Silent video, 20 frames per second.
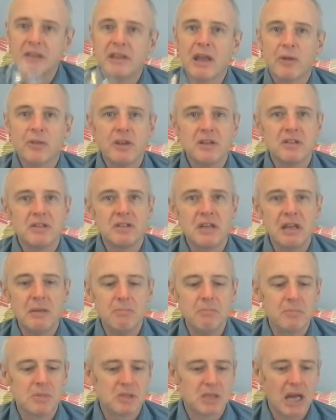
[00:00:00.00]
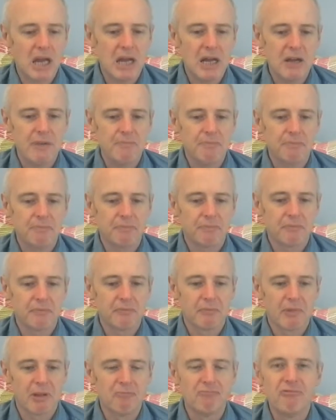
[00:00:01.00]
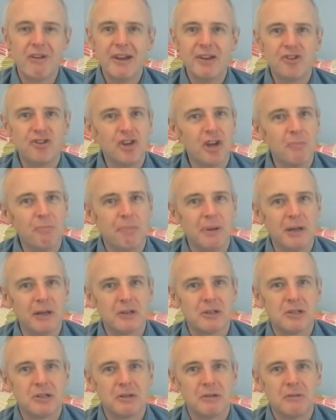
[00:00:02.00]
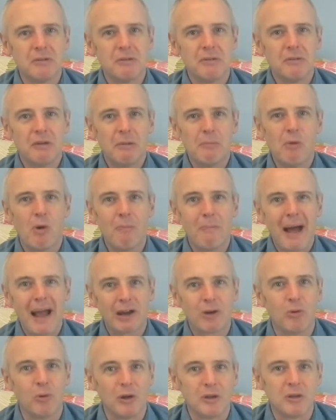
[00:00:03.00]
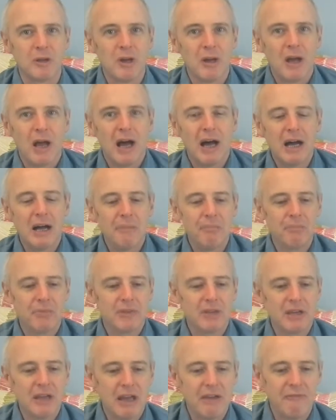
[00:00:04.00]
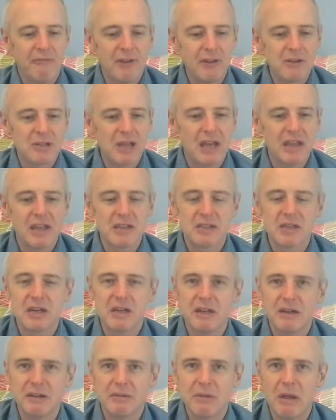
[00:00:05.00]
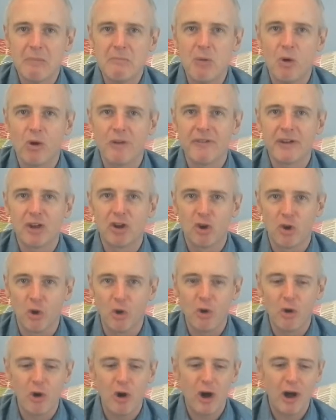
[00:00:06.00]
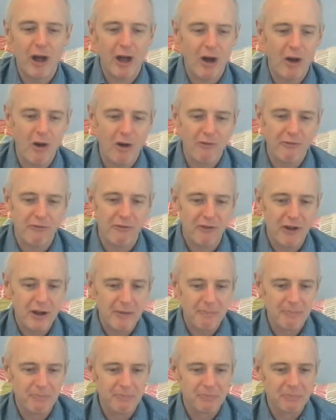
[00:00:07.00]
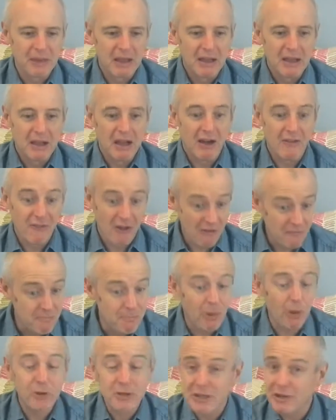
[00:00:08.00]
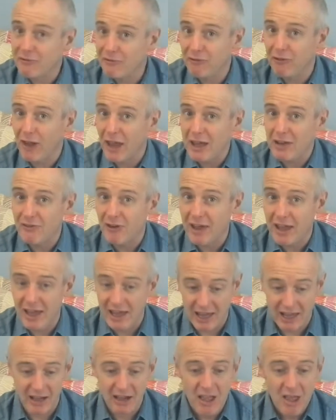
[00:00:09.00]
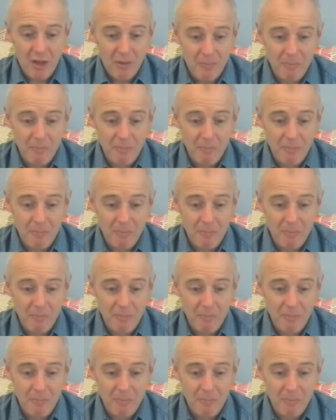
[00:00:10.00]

Now, this seems richer but more backward. It feels like there's a more of a core of a body of flavour here.